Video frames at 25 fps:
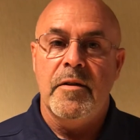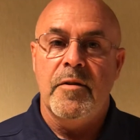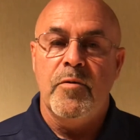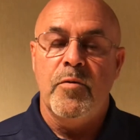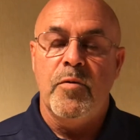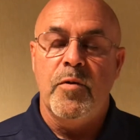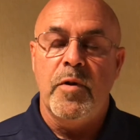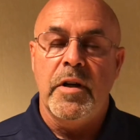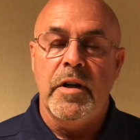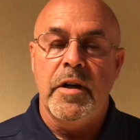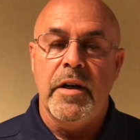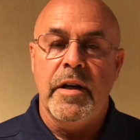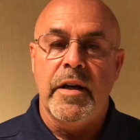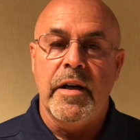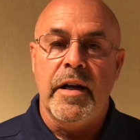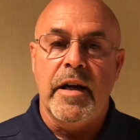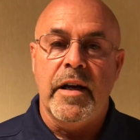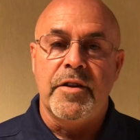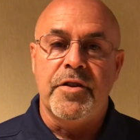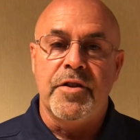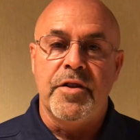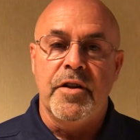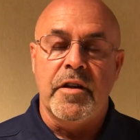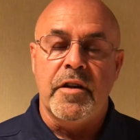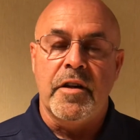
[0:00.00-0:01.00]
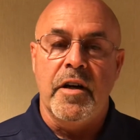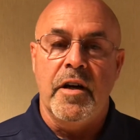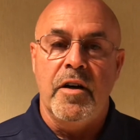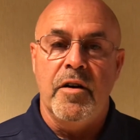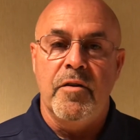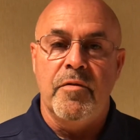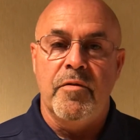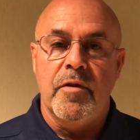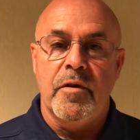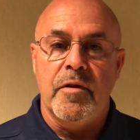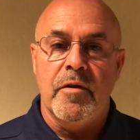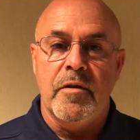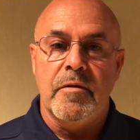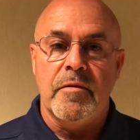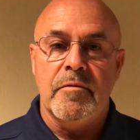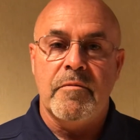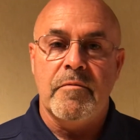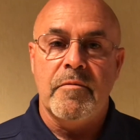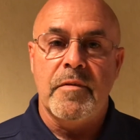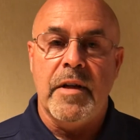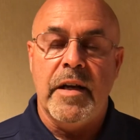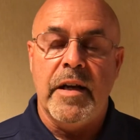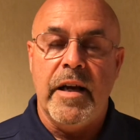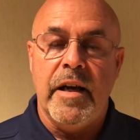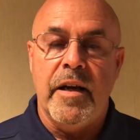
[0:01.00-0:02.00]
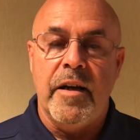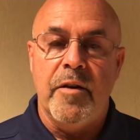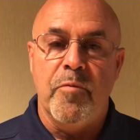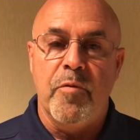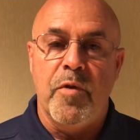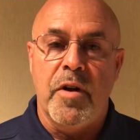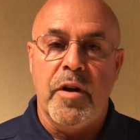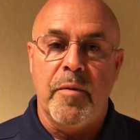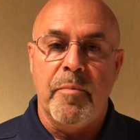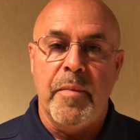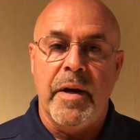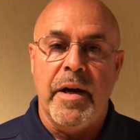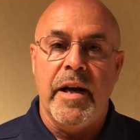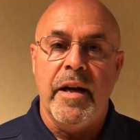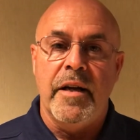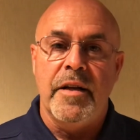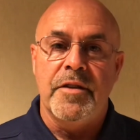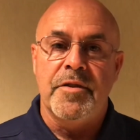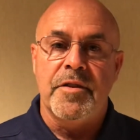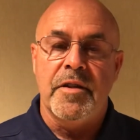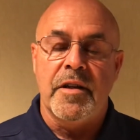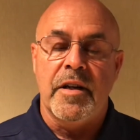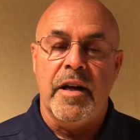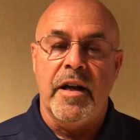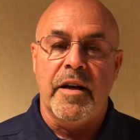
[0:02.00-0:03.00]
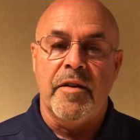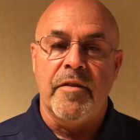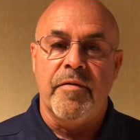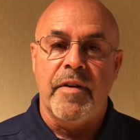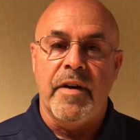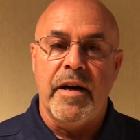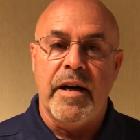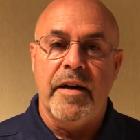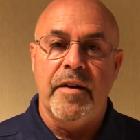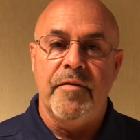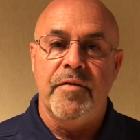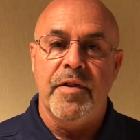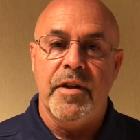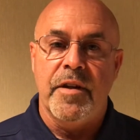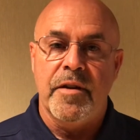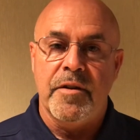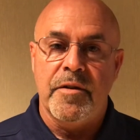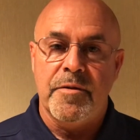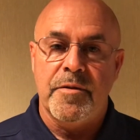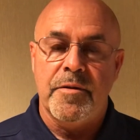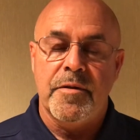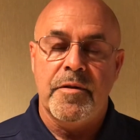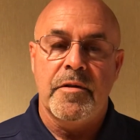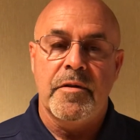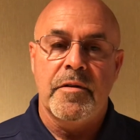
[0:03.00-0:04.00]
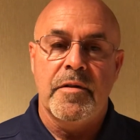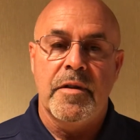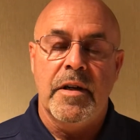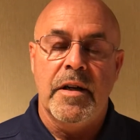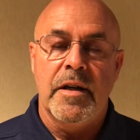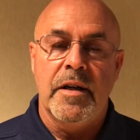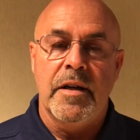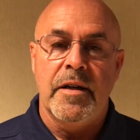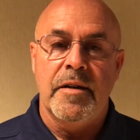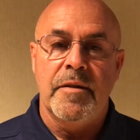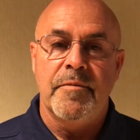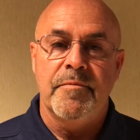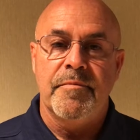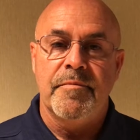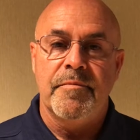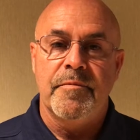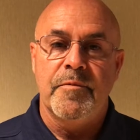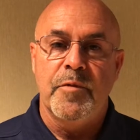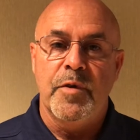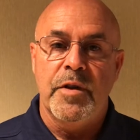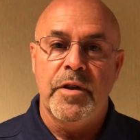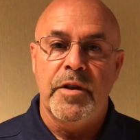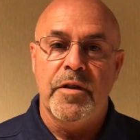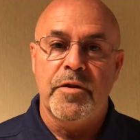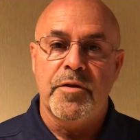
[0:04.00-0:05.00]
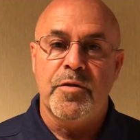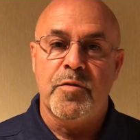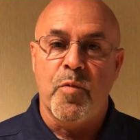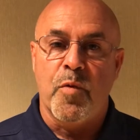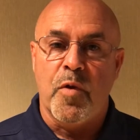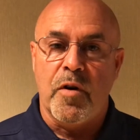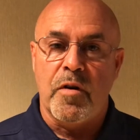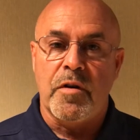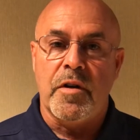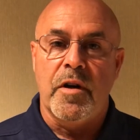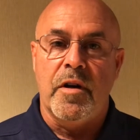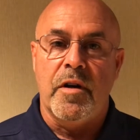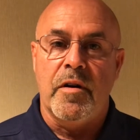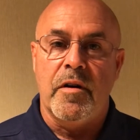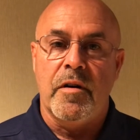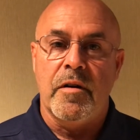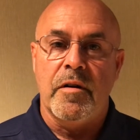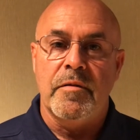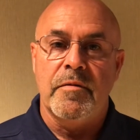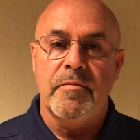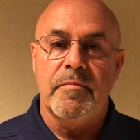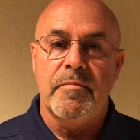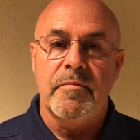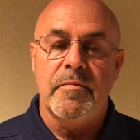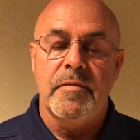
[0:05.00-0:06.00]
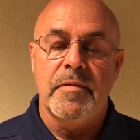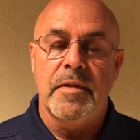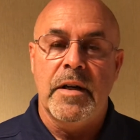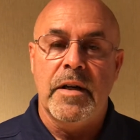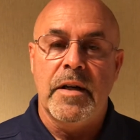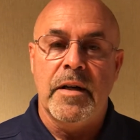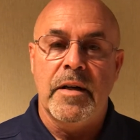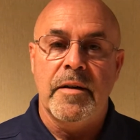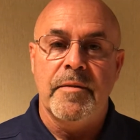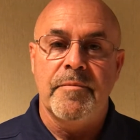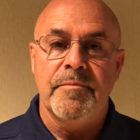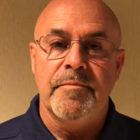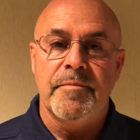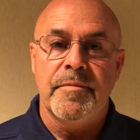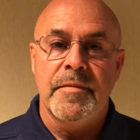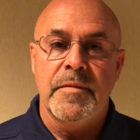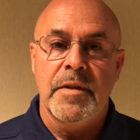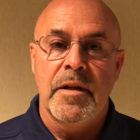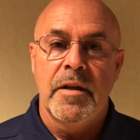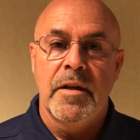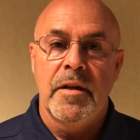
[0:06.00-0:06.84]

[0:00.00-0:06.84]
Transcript: When I took over, they hadn't won a match in like five years um, we just worked hard, um,